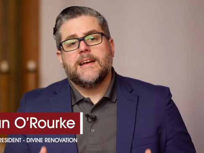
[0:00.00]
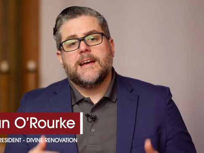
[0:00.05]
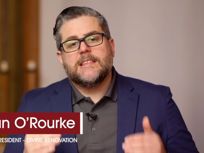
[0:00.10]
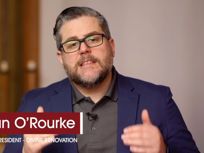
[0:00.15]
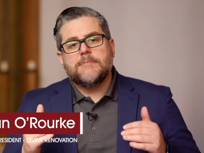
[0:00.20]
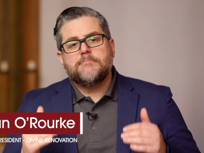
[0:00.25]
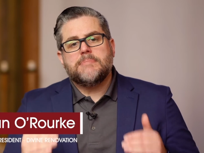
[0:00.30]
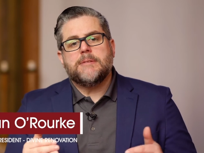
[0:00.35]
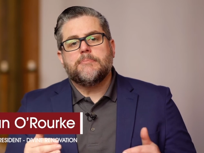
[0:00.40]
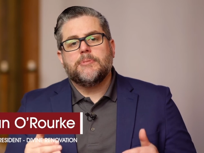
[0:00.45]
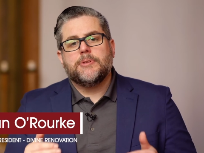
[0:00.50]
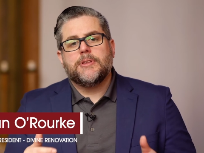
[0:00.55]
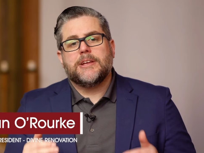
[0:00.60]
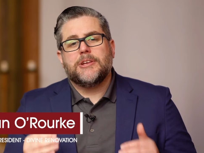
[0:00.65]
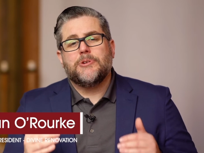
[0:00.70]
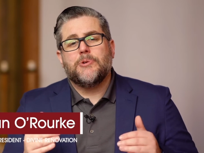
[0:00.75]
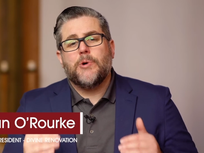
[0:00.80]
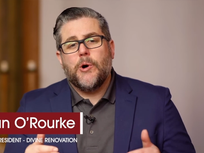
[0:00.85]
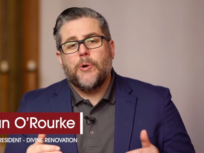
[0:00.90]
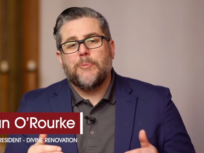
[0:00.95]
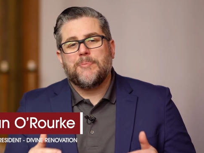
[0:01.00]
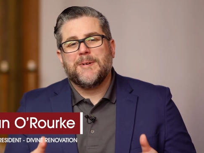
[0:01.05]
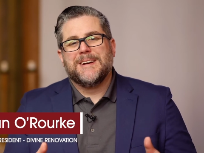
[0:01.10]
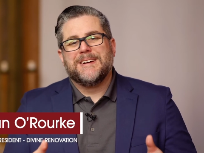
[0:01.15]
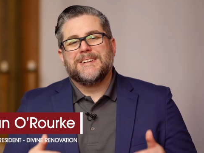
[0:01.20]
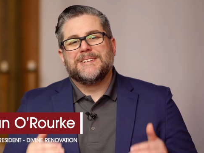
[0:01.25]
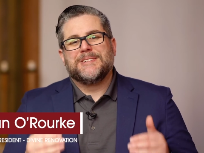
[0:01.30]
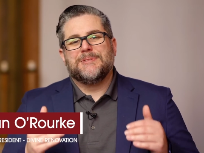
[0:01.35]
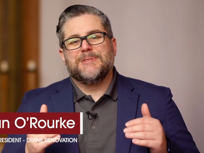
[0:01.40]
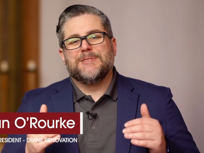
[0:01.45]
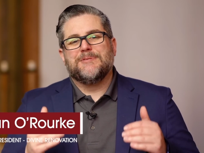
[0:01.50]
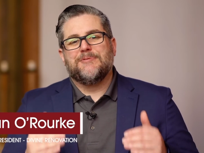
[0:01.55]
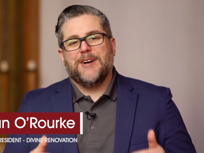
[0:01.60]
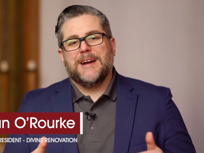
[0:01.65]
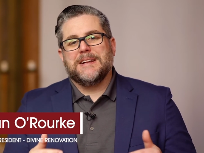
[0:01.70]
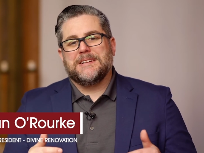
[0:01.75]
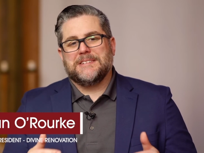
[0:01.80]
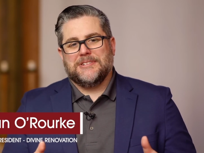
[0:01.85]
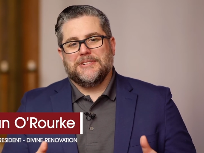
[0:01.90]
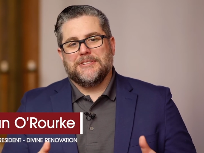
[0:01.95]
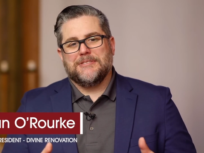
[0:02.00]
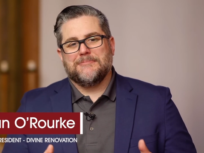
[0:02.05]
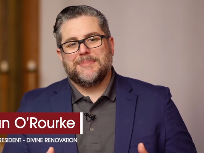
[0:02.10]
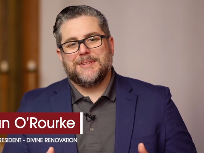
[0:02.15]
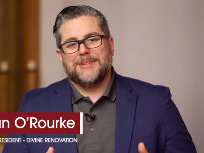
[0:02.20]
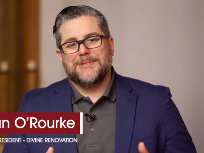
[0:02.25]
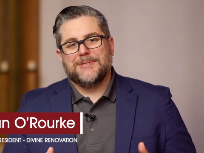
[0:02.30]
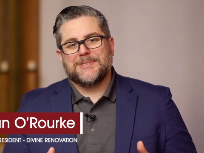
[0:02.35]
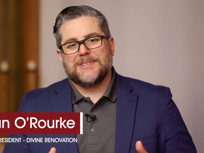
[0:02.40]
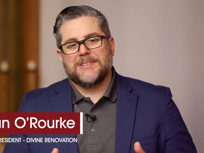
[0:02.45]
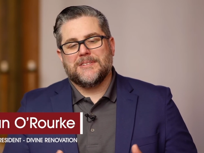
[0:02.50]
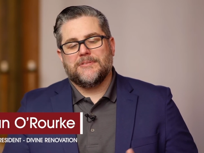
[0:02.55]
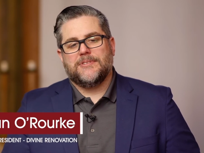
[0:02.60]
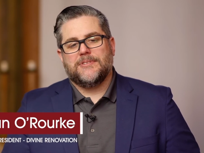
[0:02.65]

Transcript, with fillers: and the people that you hope to invite to your pews in the